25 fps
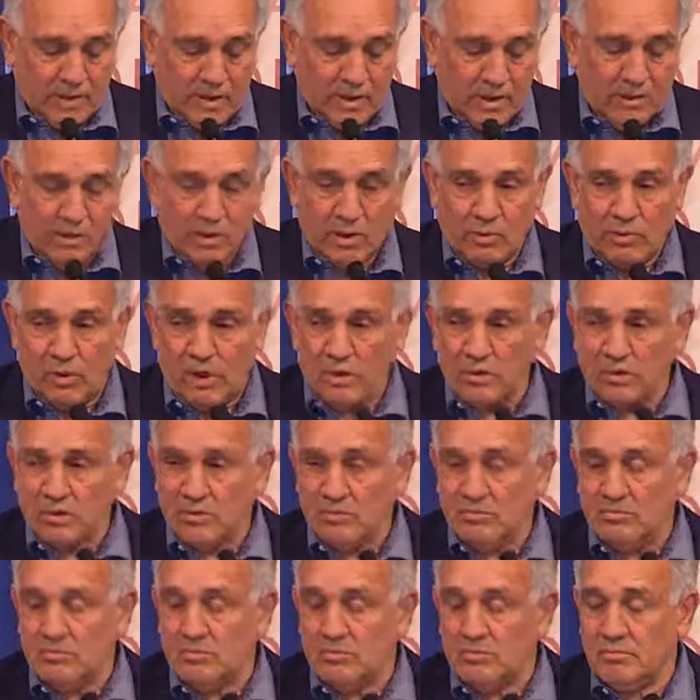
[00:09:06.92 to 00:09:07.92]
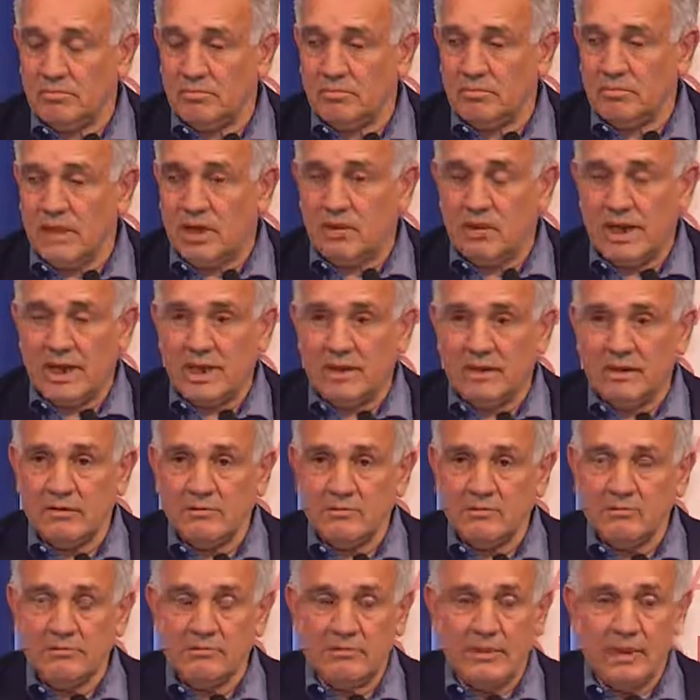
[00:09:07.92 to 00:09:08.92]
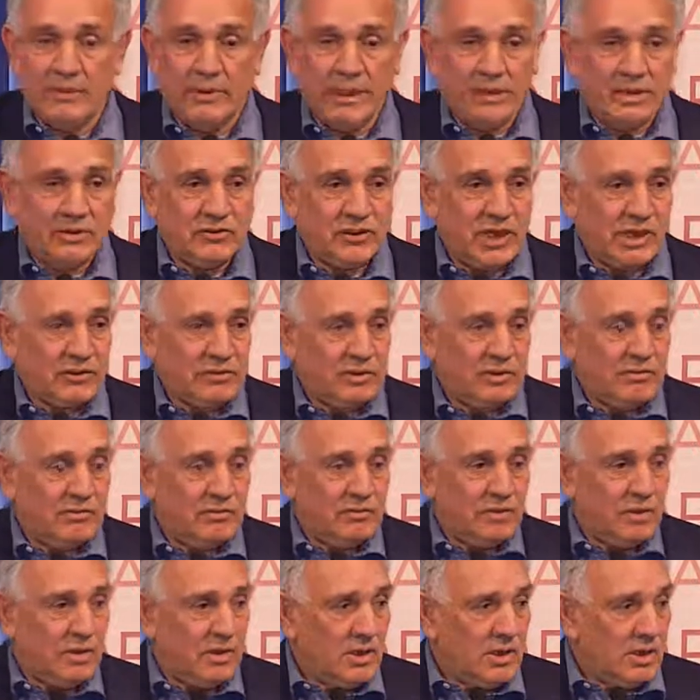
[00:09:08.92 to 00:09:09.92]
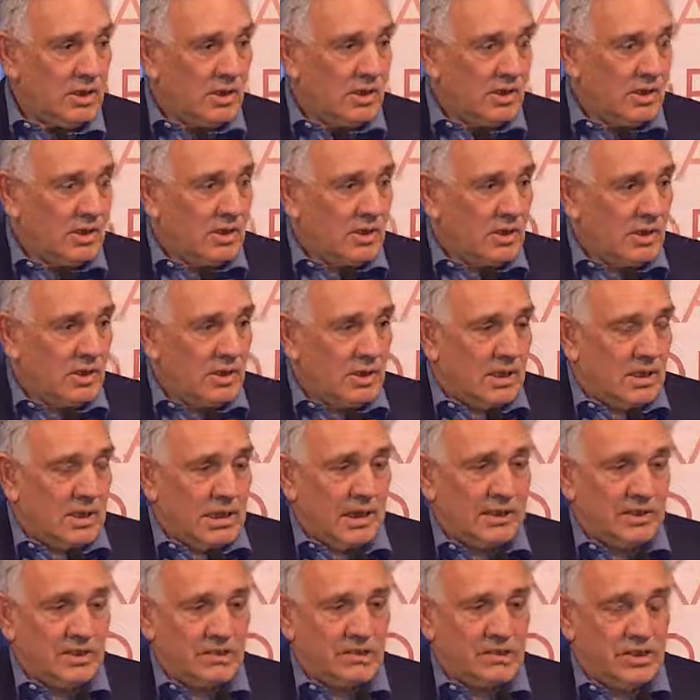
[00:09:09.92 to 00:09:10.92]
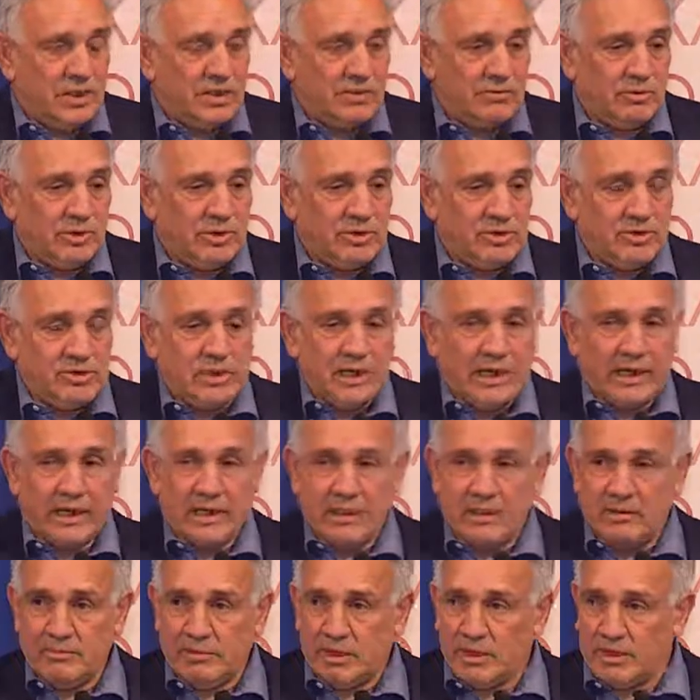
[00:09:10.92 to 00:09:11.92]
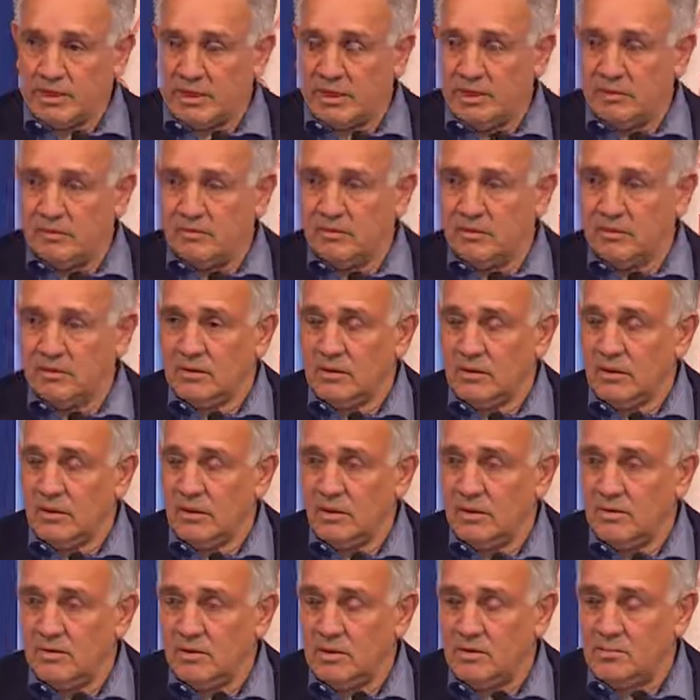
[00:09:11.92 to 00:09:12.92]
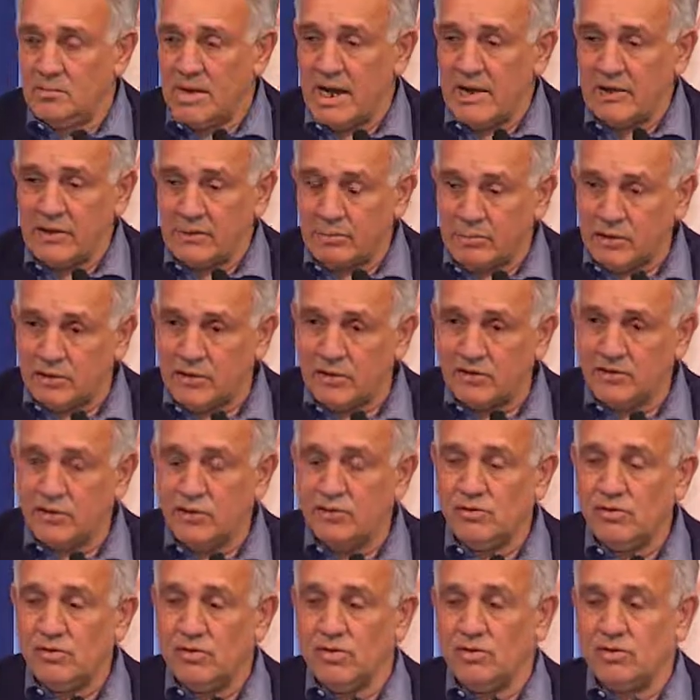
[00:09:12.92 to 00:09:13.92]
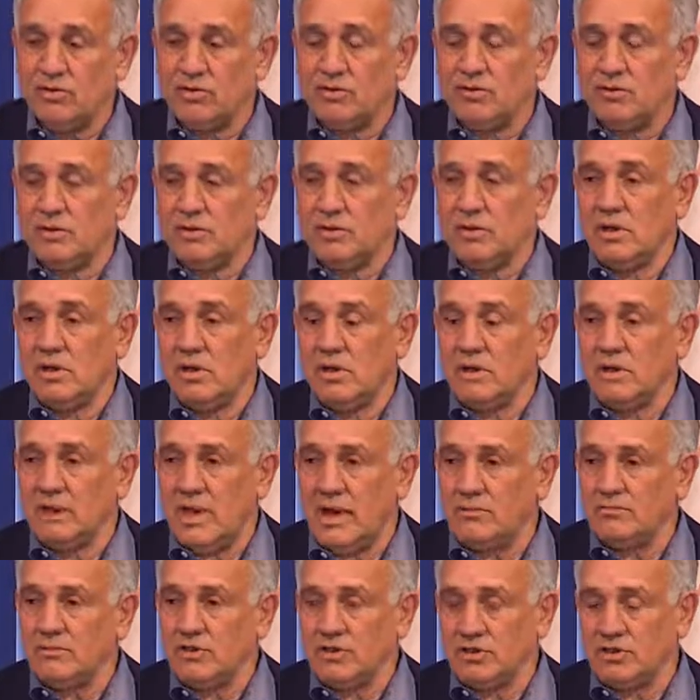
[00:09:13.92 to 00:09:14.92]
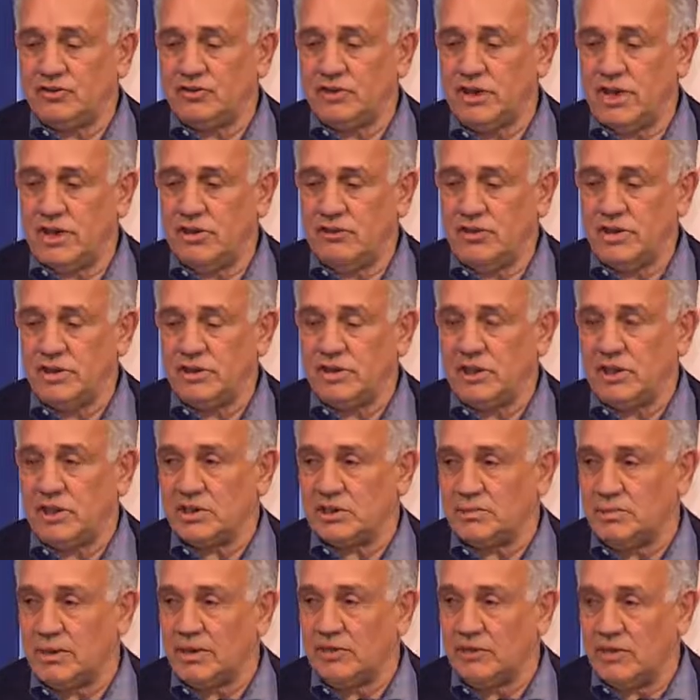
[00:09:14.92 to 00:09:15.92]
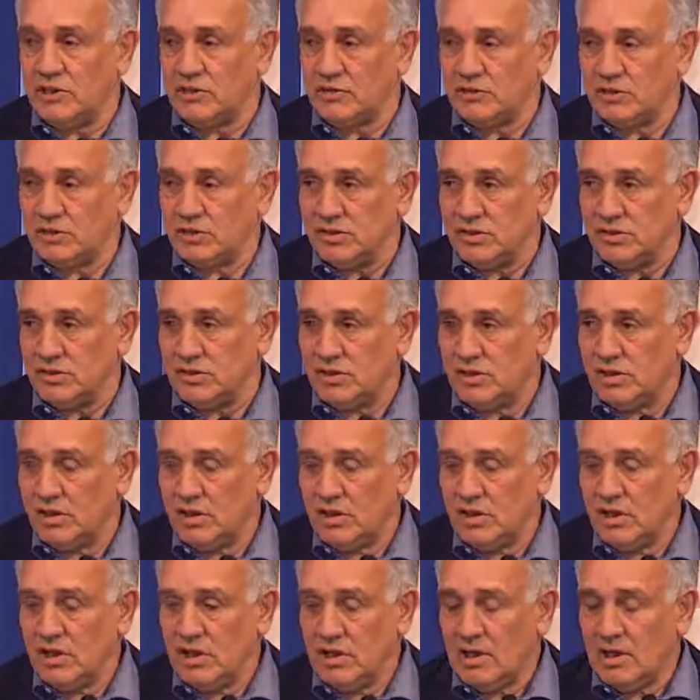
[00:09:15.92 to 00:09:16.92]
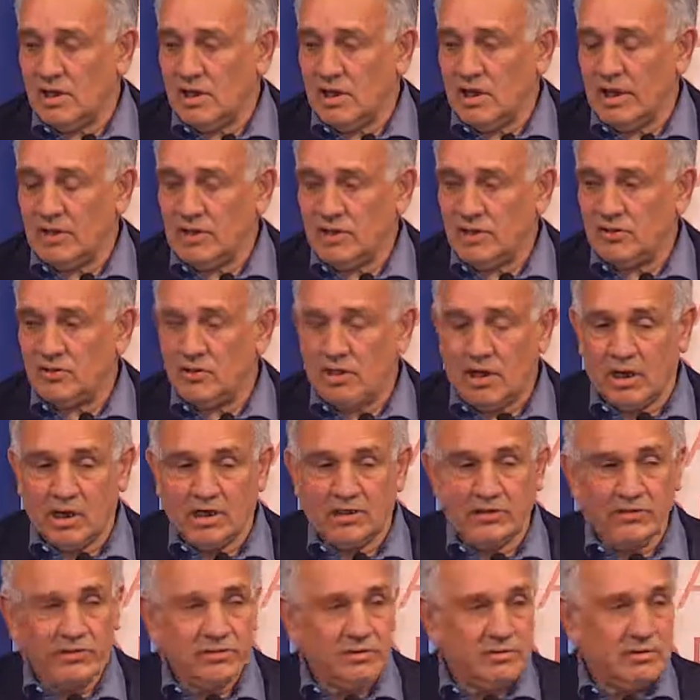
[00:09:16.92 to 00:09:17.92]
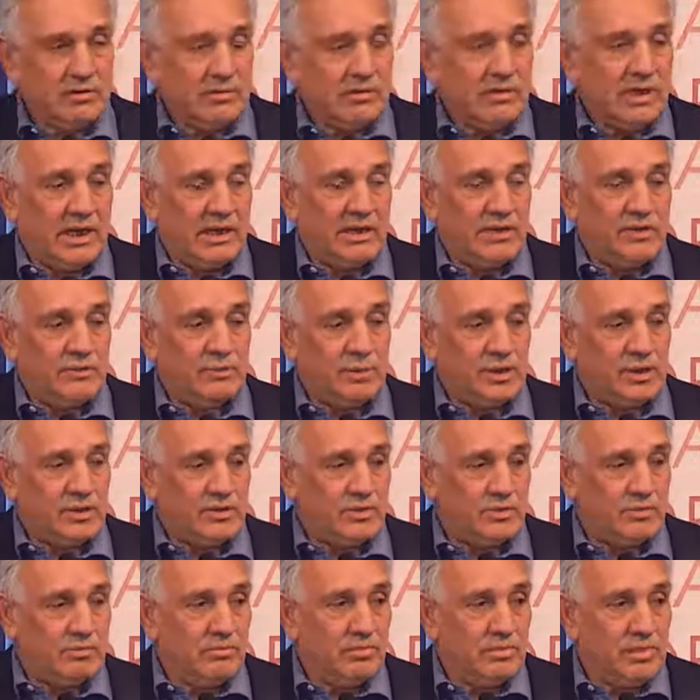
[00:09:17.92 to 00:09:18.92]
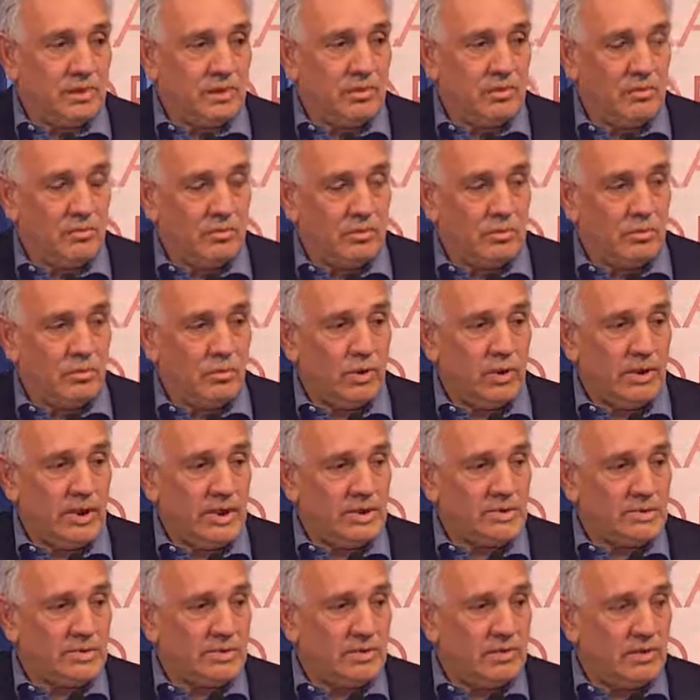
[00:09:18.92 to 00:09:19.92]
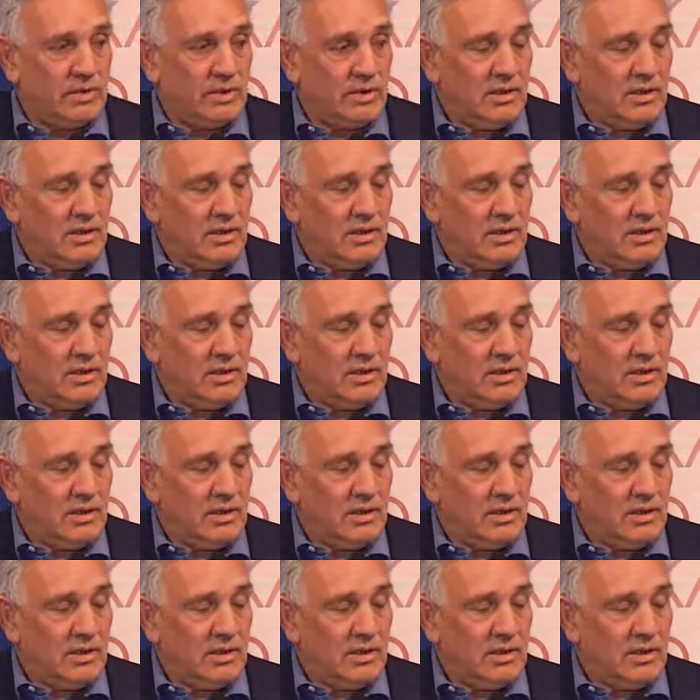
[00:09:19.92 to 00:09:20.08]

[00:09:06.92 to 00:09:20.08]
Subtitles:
I want to welcome Moana Jackson, a distinguished academic and Maori person who's come to share his experiences and his knowledge and his wisdom with us.